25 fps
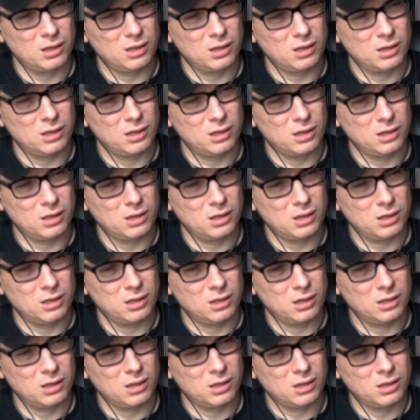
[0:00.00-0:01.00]

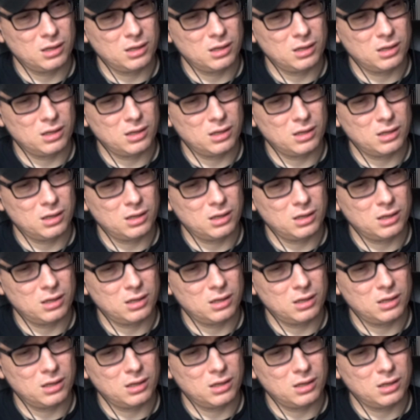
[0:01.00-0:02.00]

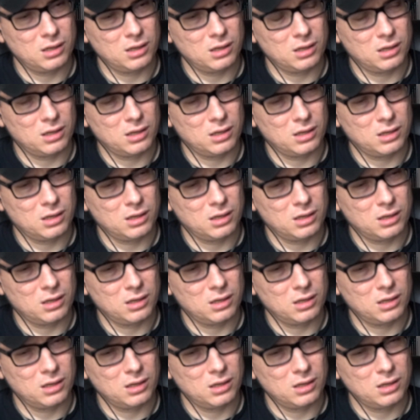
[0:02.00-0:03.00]

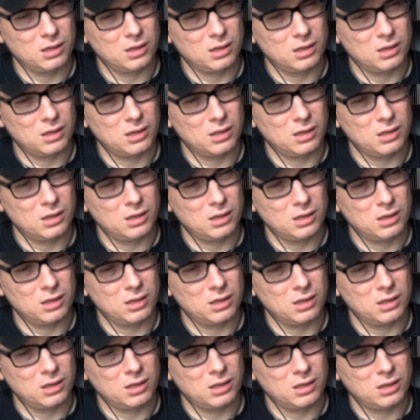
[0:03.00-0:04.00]

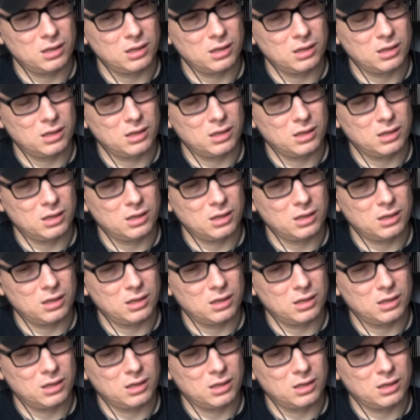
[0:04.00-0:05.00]

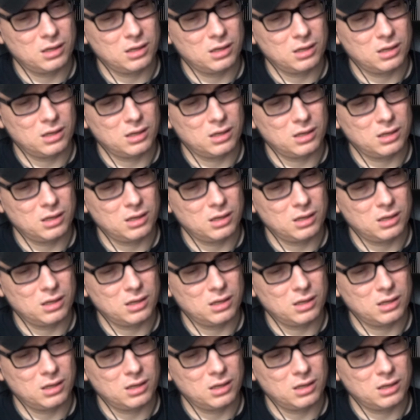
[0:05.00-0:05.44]
No words are spoken by the person on screen.